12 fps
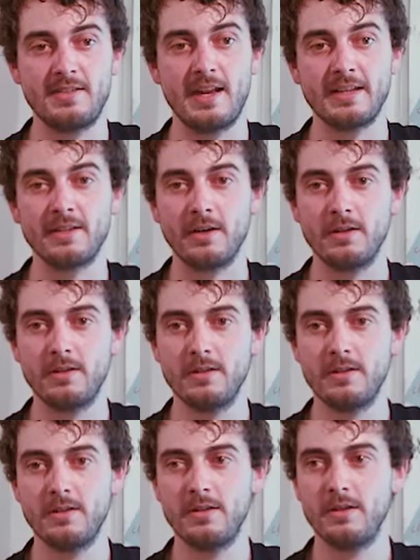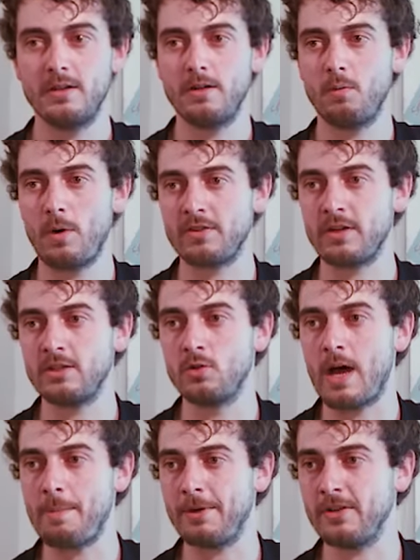selector, what's going to
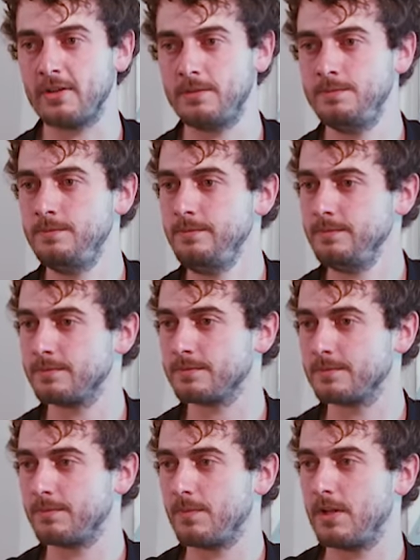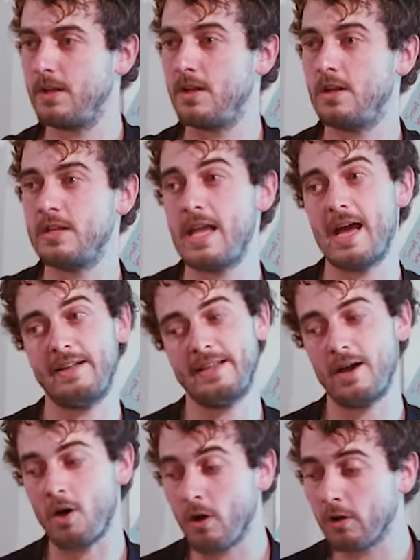happen? Yeah,
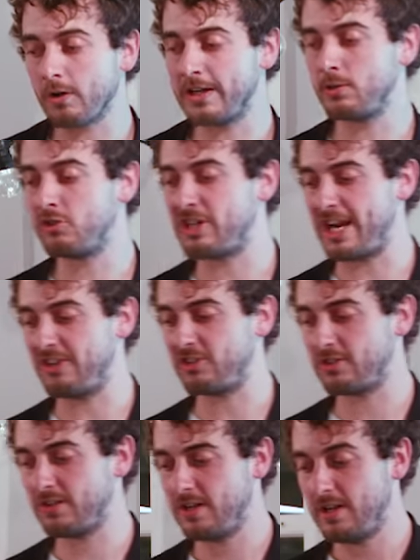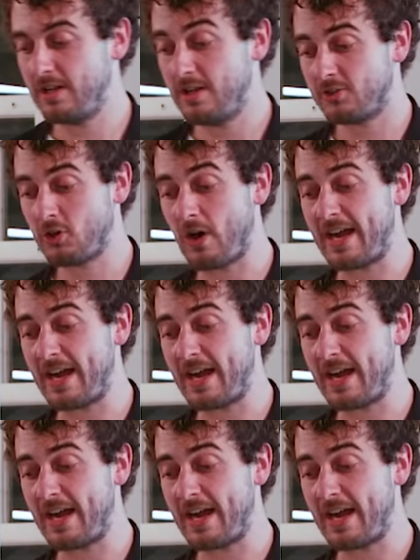they're all going to change. So